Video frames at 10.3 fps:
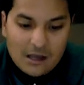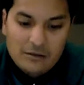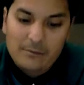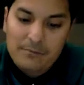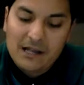
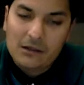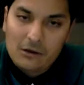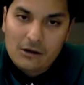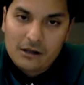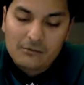There's a big
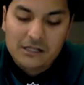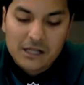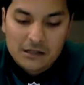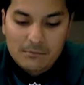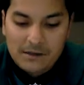loss with
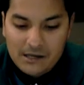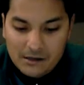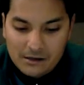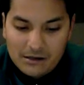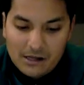Jason
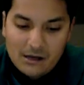Peters,